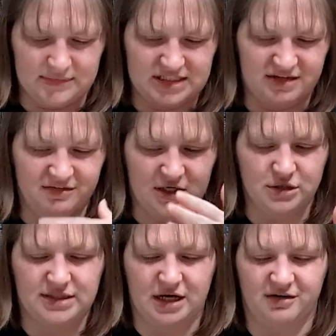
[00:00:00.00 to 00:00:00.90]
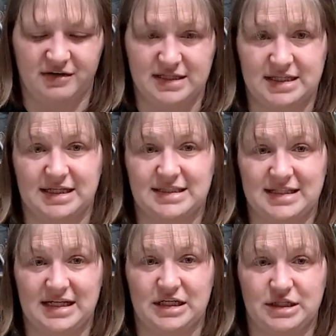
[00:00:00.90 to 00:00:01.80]
defend or sacrifice against
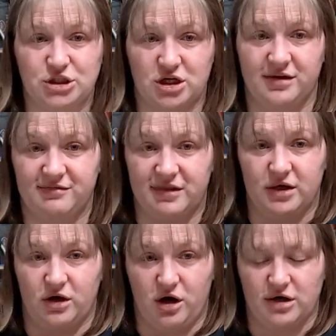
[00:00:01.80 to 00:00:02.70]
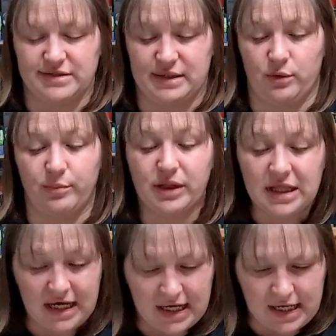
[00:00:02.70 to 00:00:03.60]
each of the cards that were
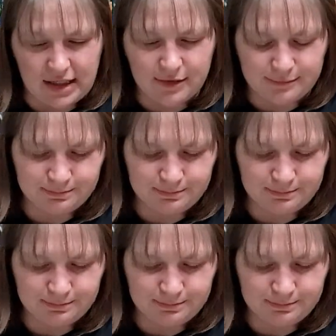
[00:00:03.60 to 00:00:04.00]
played.